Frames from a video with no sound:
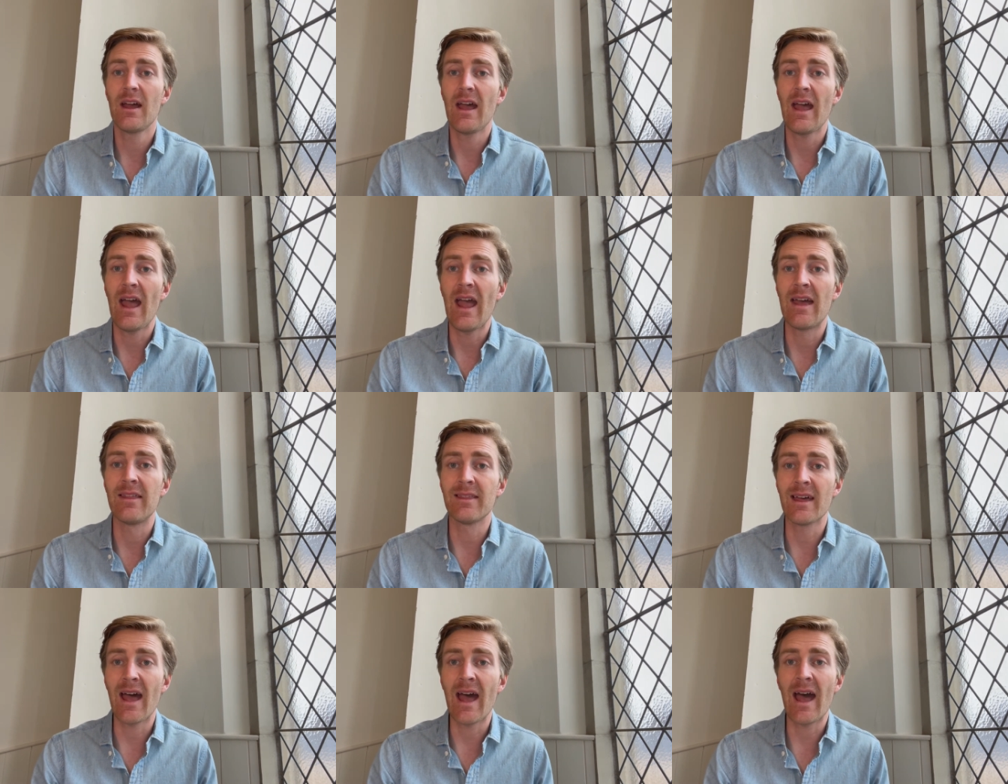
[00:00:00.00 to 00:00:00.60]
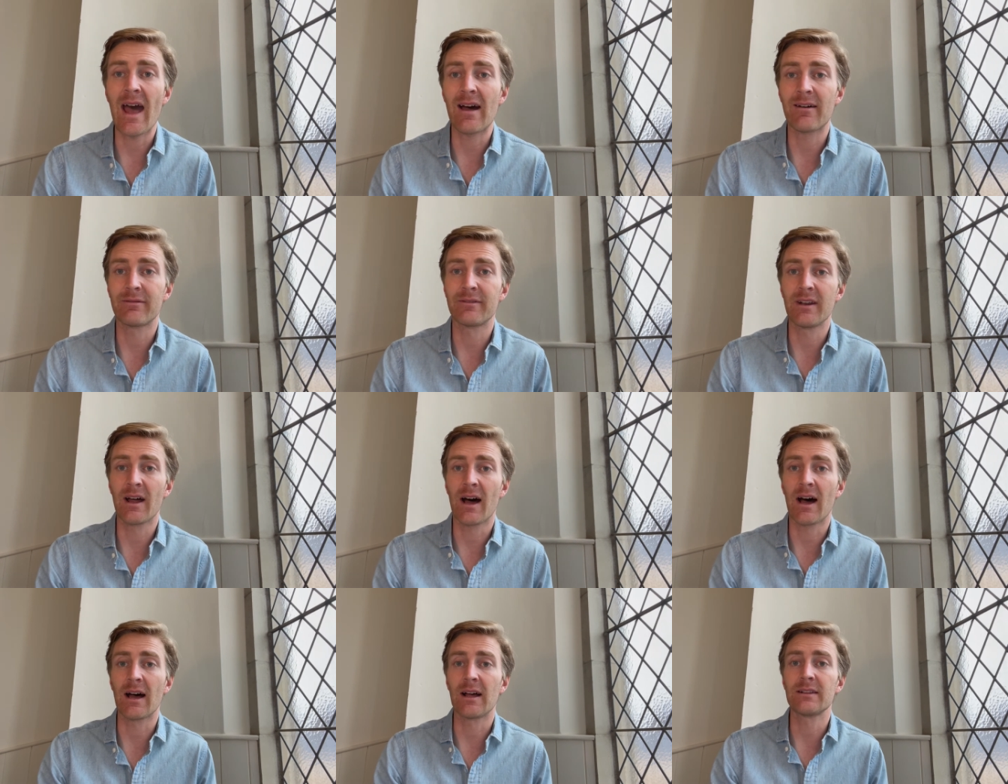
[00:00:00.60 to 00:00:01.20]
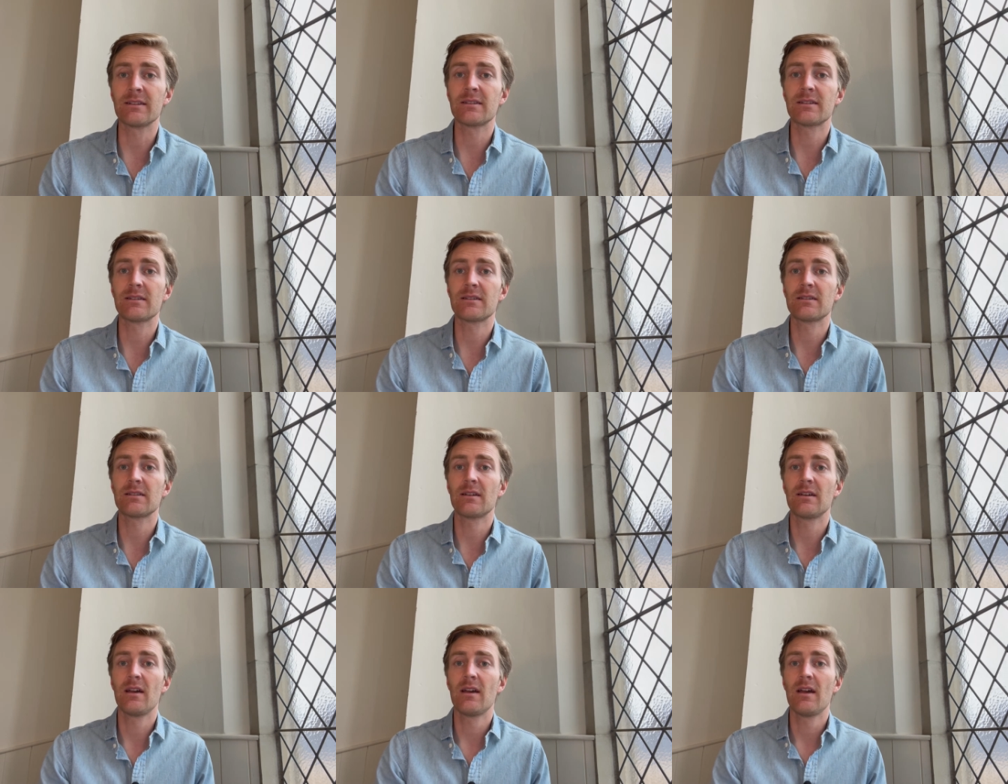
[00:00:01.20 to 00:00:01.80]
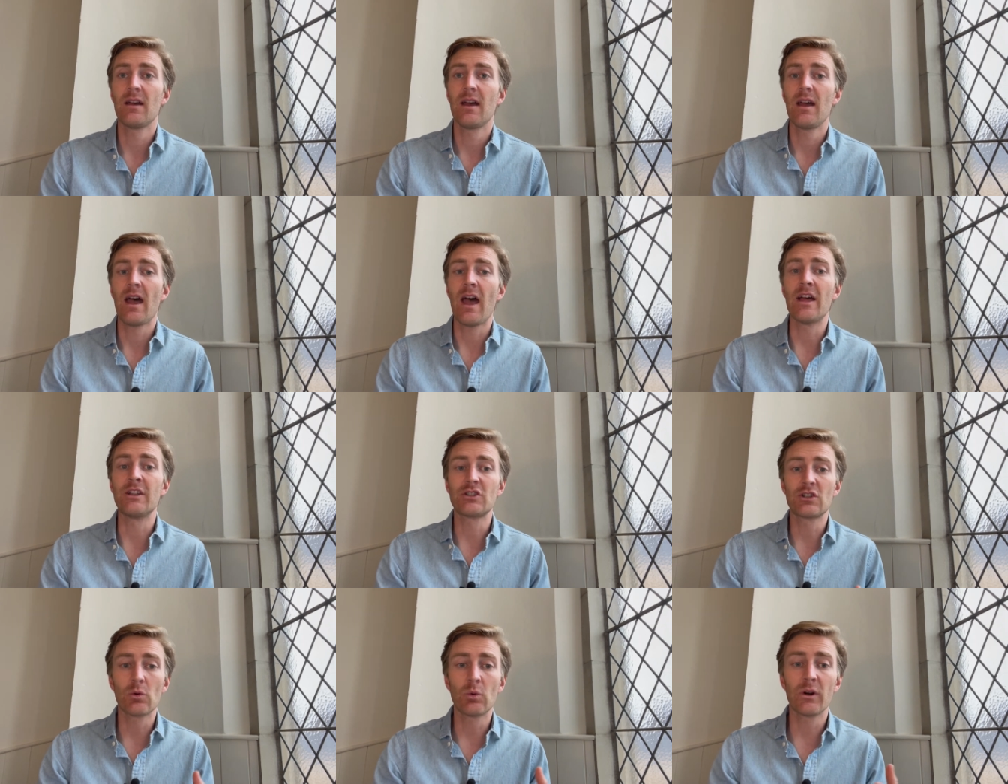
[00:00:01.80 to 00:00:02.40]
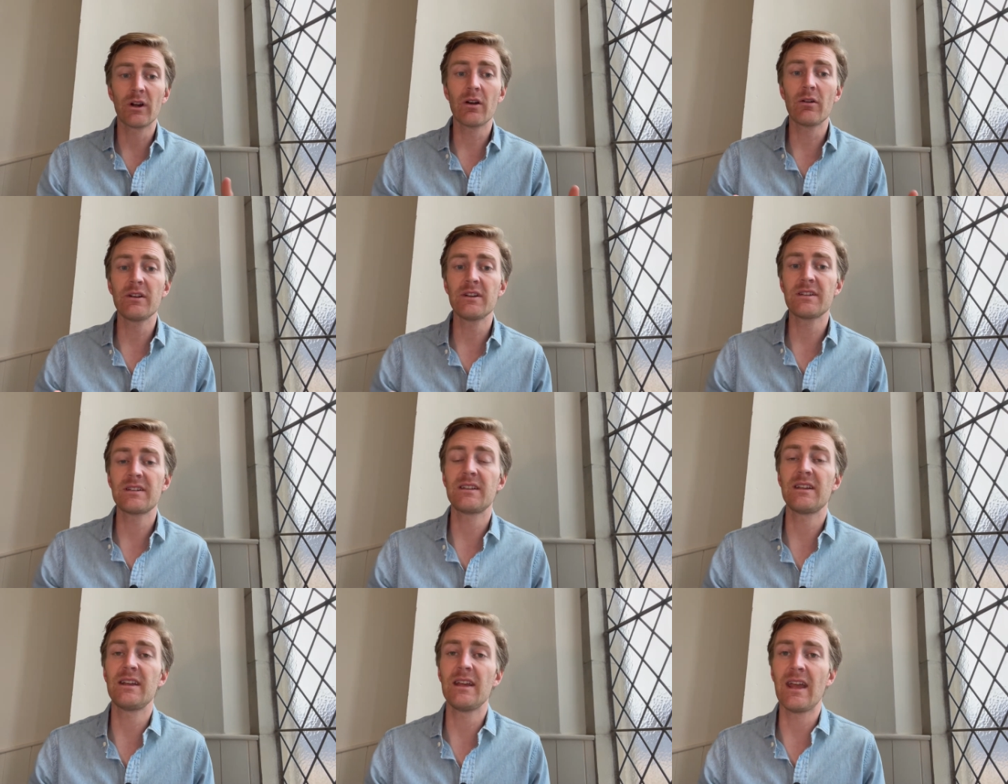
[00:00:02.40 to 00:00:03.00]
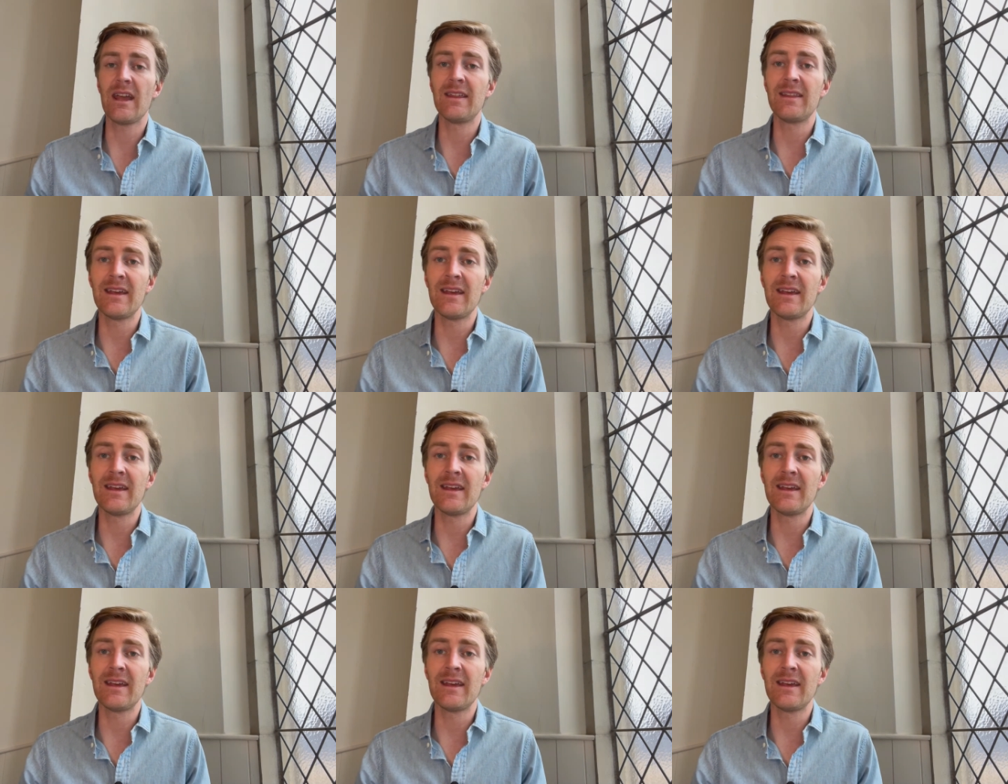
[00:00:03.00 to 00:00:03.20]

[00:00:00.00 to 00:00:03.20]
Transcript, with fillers: and the have nots. And so we're going to see in,